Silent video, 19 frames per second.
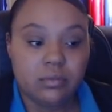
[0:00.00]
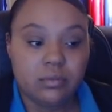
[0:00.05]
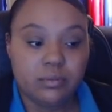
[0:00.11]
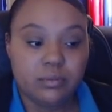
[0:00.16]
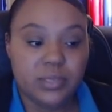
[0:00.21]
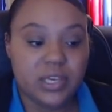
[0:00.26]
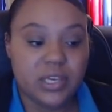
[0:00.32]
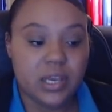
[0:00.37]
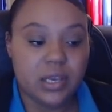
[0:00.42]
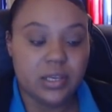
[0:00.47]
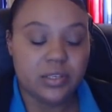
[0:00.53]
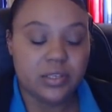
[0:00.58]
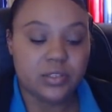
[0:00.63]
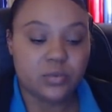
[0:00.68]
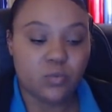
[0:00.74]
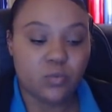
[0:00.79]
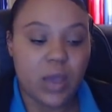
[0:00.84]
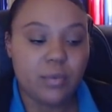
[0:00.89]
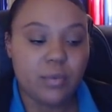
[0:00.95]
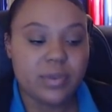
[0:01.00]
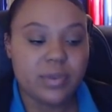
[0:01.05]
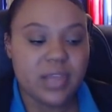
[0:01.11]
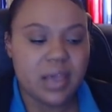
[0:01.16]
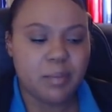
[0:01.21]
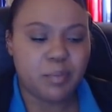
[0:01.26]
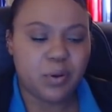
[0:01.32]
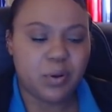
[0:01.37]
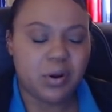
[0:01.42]
Because why would
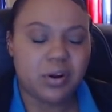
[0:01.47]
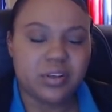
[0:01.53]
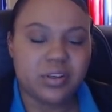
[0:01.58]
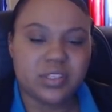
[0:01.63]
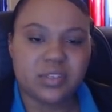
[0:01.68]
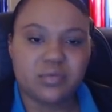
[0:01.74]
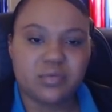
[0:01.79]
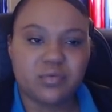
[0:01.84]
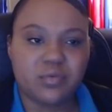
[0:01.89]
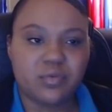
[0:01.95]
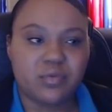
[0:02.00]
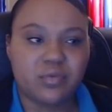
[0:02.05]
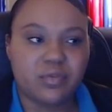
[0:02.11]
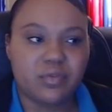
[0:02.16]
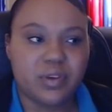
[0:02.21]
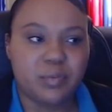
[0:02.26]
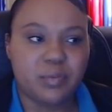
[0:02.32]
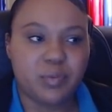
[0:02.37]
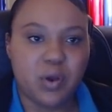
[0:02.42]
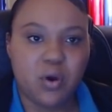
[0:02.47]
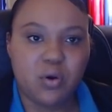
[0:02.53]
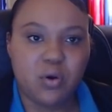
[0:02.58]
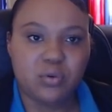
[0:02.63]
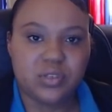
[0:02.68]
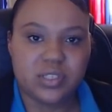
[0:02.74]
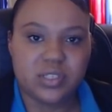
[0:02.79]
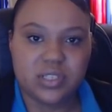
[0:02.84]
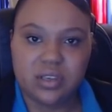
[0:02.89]
that person
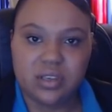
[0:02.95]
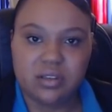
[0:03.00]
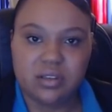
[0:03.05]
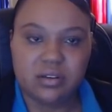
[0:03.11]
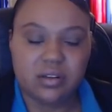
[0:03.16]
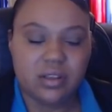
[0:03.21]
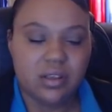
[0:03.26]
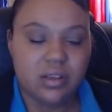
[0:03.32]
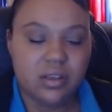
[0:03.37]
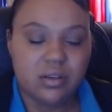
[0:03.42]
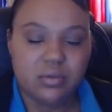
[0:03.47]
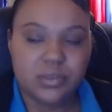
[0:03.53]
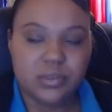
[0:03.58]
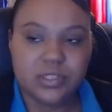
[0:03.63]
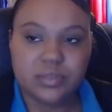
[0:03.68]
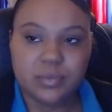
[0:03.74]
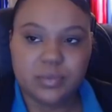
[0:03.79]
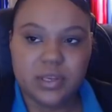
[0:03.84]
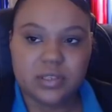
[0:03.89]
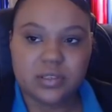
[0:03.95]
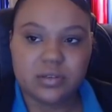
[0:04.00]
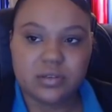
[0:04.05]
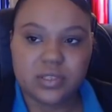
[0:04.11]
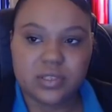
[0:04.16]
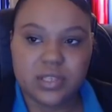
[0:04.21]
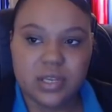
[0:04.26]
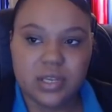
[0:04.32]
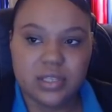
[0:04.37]
repost it? Which makes no
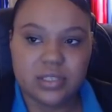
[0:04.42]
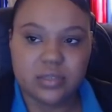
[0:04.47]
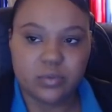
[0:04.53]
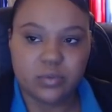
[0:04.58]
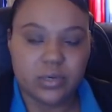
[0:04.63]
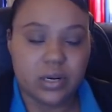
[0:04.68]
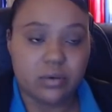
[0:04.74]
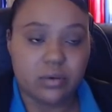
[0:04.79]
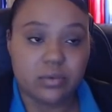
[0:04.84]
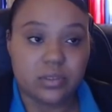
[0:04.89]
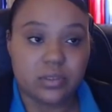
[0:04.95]
sense when I